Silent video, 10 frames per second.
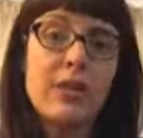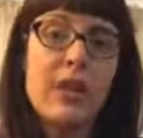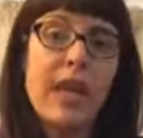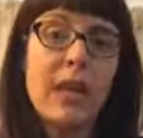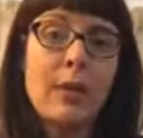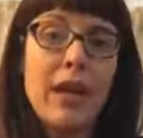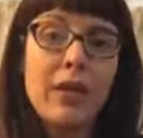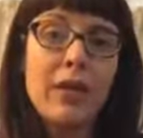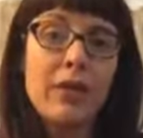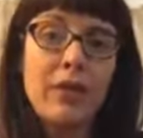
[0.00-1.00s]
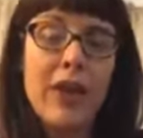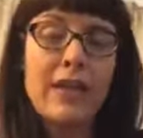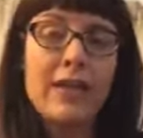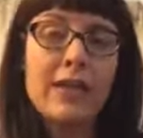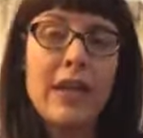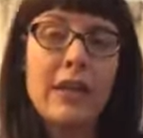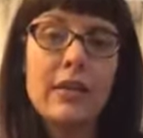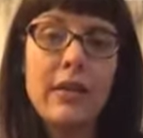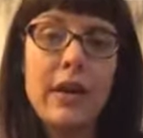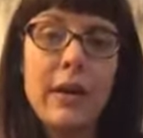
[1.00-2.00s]
taking my inner defense,
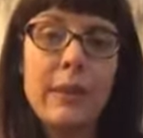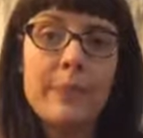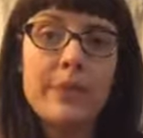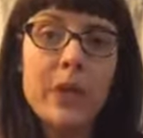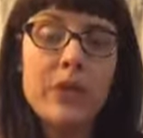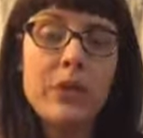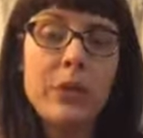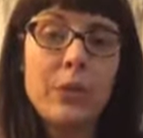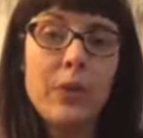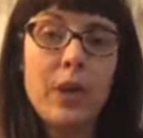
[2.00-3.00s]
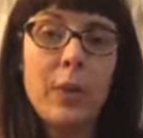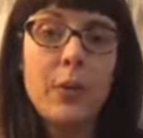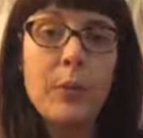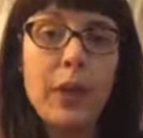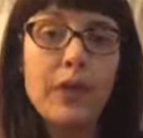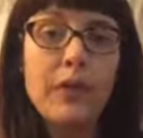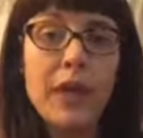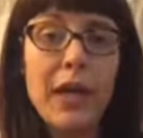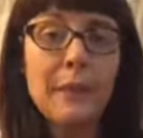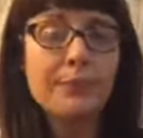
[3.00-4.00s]
and, I'll do a couple of
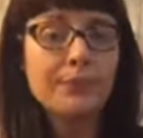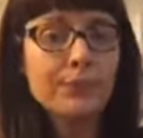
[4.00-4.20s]
Parafree